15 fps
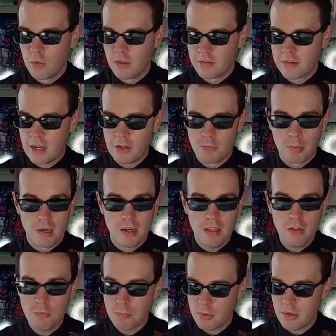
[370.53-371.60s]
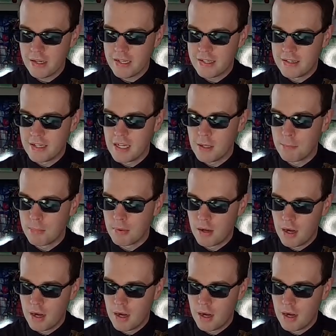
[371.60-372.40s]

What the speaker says: this case, but it is pretty deep.